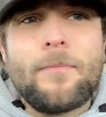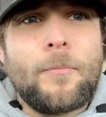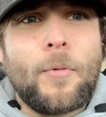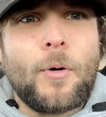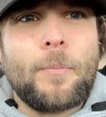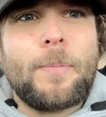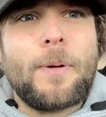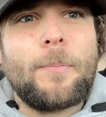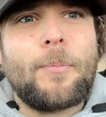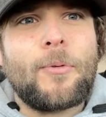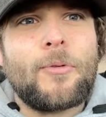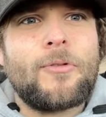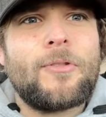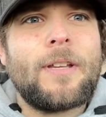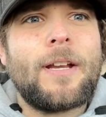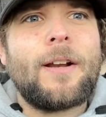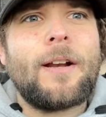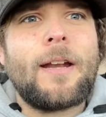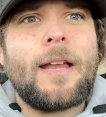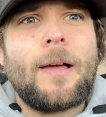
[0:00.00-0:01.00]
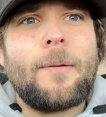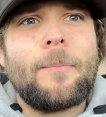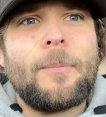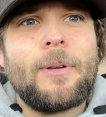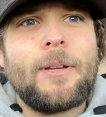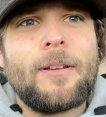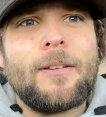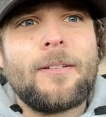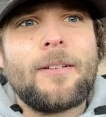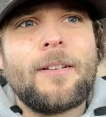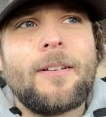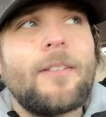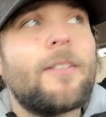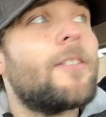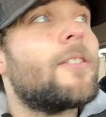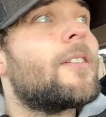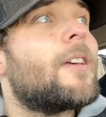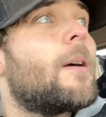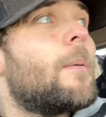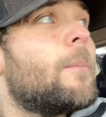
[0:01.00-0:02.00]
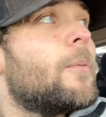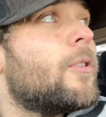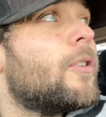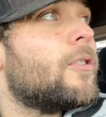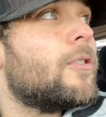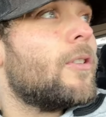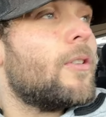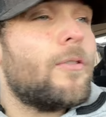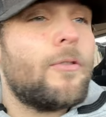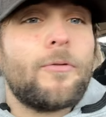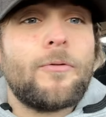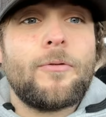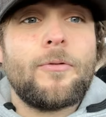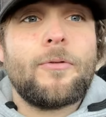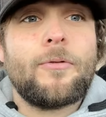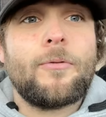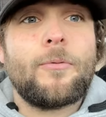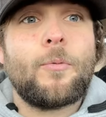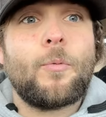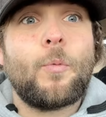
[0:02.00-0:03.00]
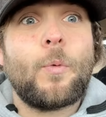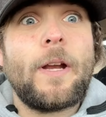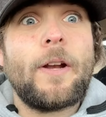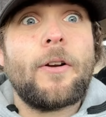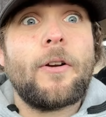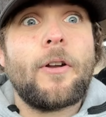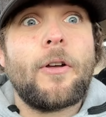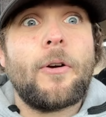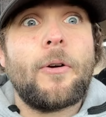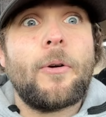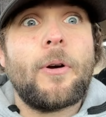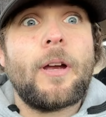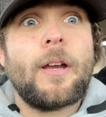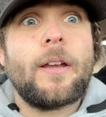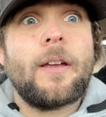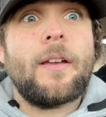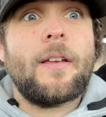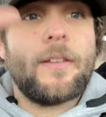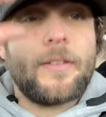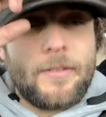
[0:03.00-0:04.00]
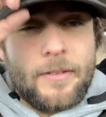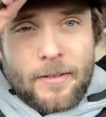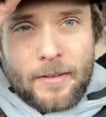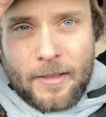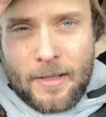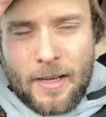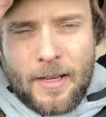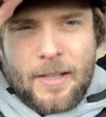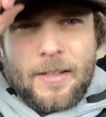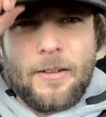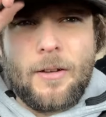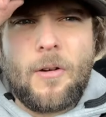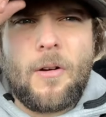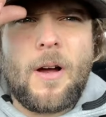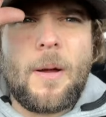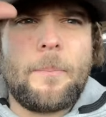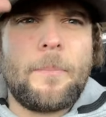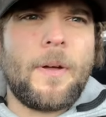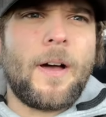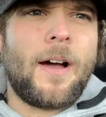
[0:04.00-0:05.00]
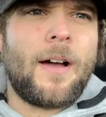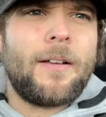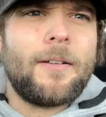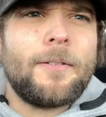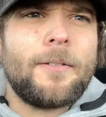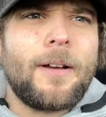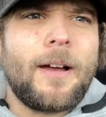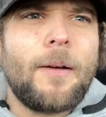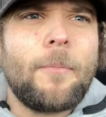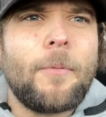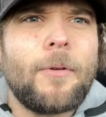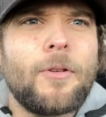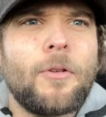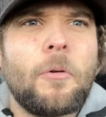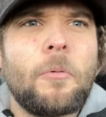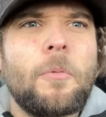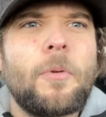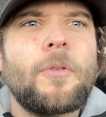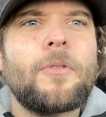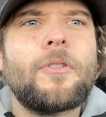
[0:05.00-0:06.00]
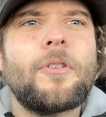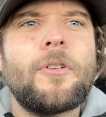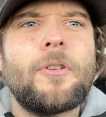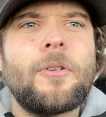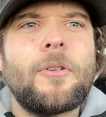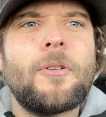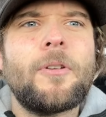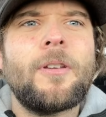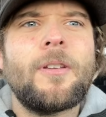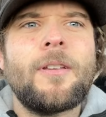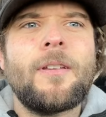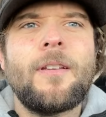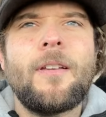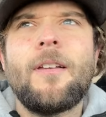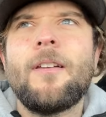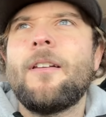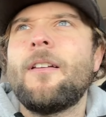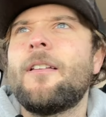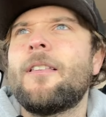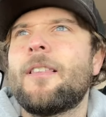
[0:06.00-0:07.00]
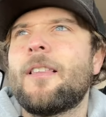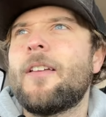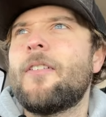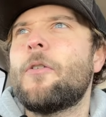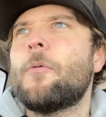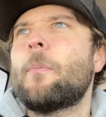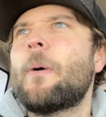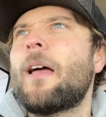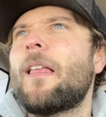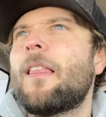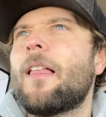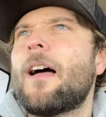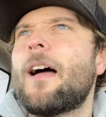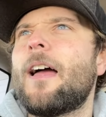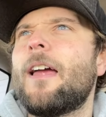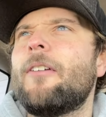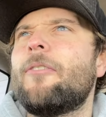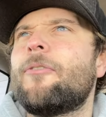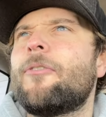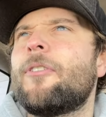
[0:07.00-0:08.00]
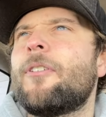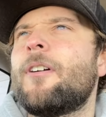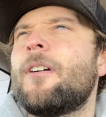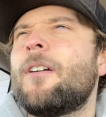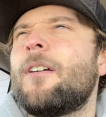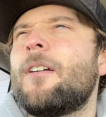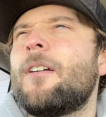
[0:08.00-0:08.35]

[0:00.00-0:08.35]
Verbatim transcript: More people staring at me because I'm just a weirdo, I guess. No, I'm not. I'm a normal dude living my life.